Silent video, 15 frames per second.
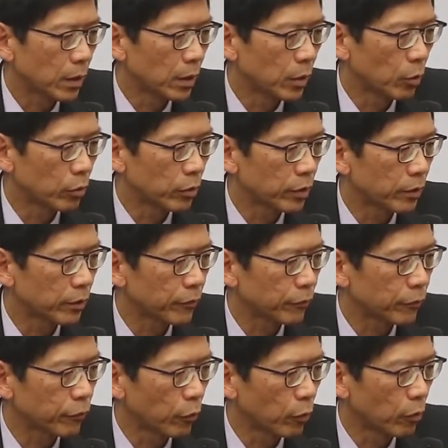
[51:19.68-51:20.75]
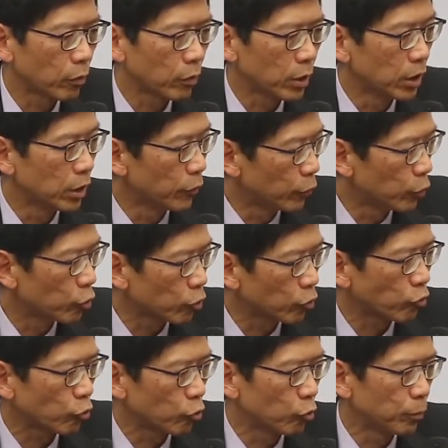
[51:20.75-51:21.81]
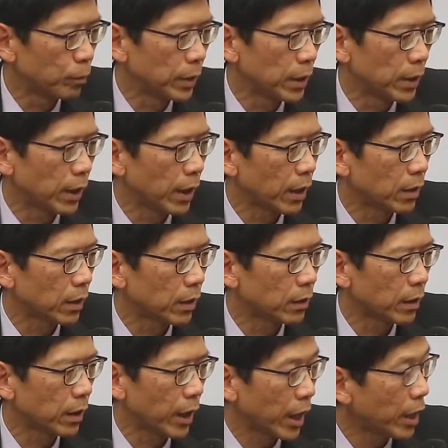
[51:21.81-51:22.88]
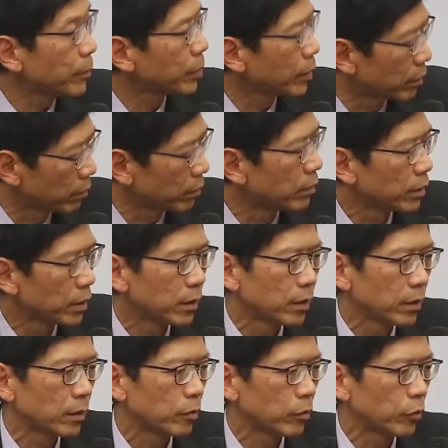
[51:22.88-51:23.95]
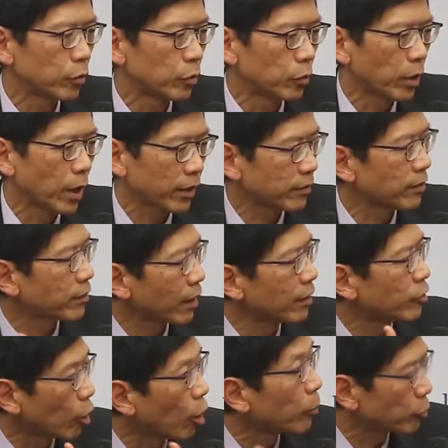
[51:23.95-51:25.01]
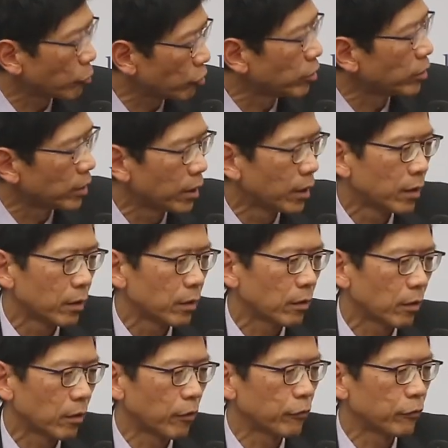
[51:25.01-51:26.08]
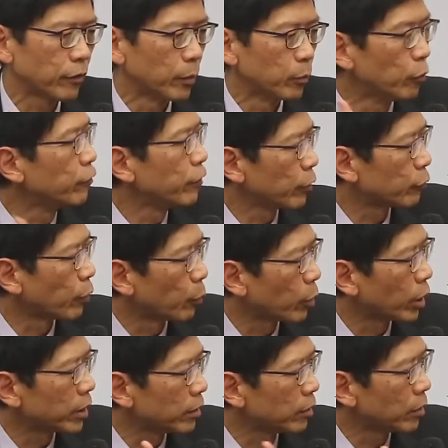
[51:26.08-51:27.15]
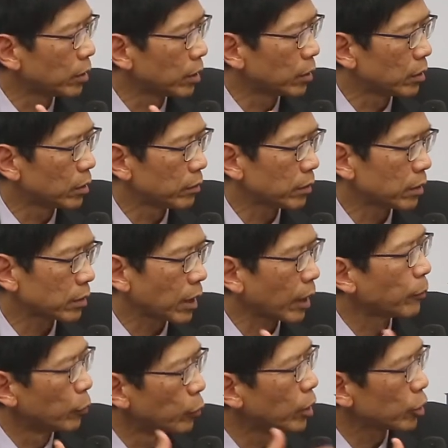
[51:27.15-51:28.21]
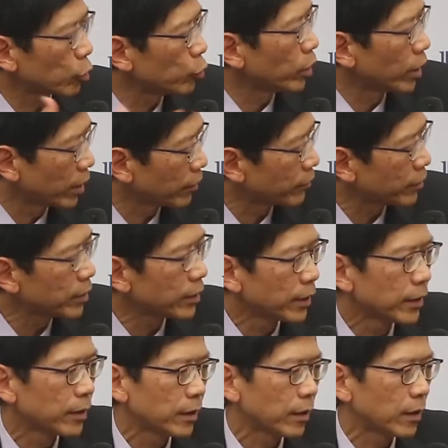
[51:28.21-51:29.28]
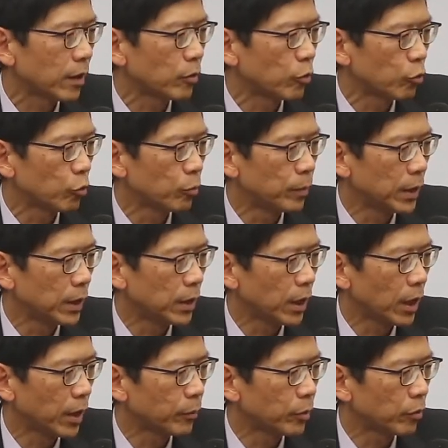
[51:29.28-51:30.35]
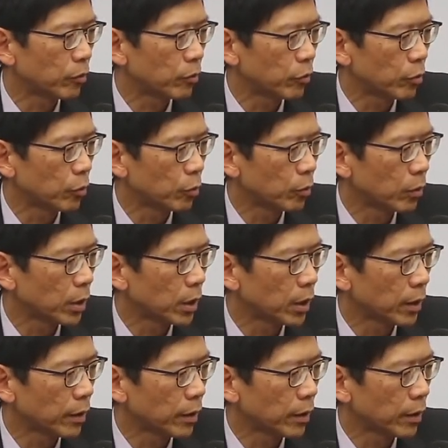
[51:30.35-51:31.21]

in order for individuals to be able to exercise the option of moving from one type of work to another, and to be able to